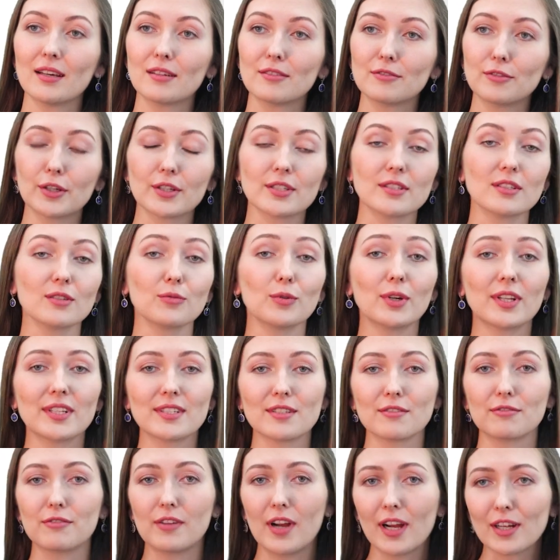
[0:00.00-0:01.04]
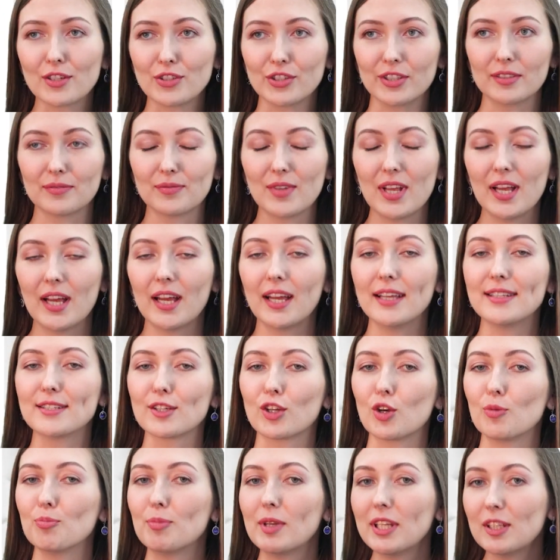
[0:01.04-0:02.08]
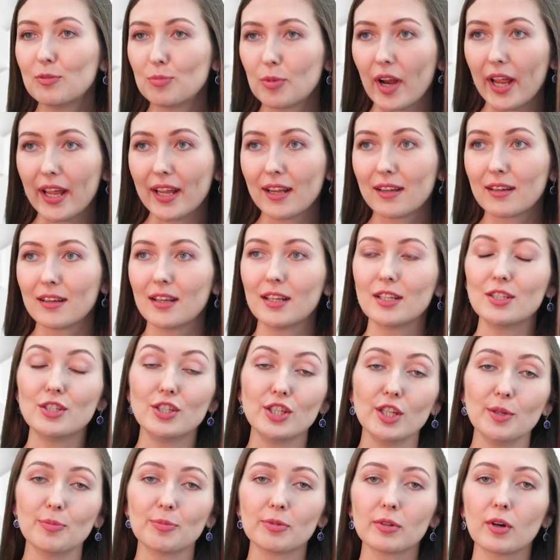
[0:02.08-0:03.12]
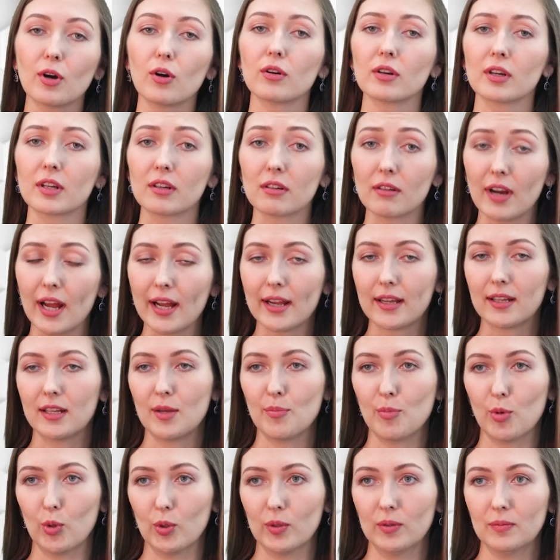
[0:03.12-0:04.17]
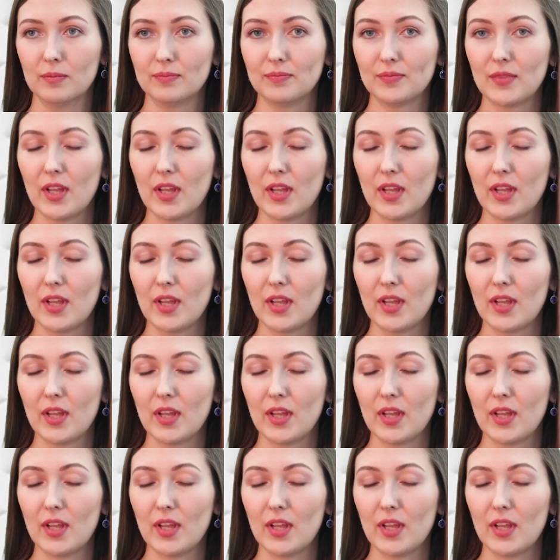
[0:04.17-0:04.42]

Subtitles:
First, what is a fracture? It's a complete break, chip, or a crack in a bone.